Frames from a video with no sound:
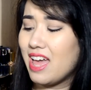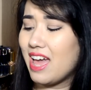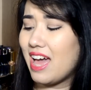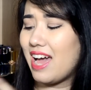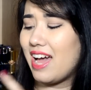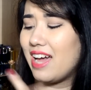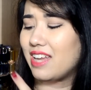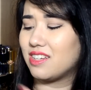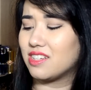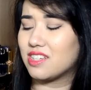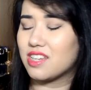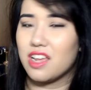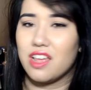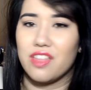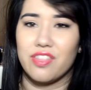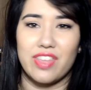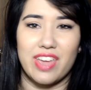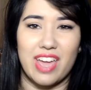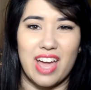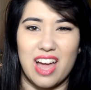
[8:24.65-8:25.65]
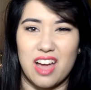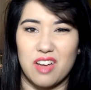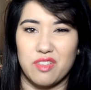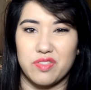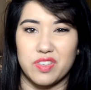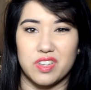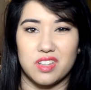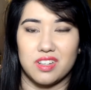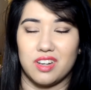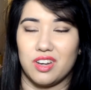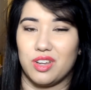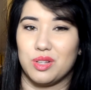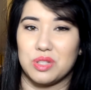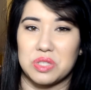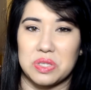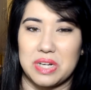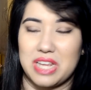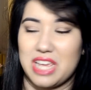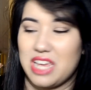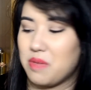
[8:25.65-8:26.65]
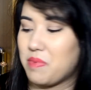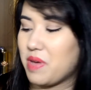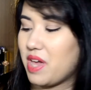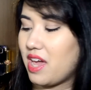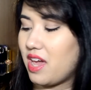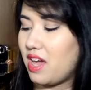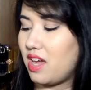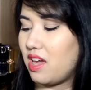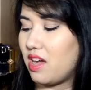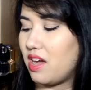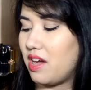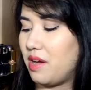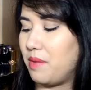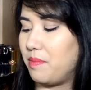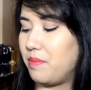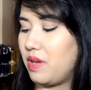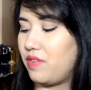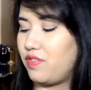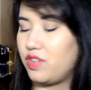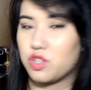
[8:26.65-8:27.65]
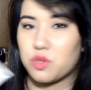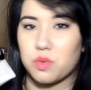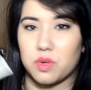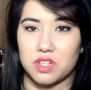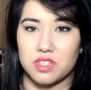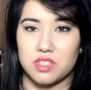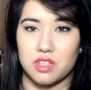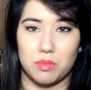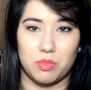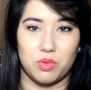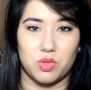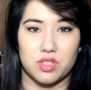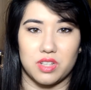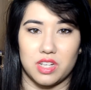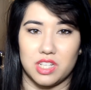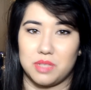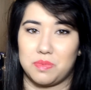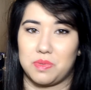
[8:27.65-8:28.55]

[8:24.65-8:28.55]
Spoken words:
And they have loads on eBay if you just want a sample size,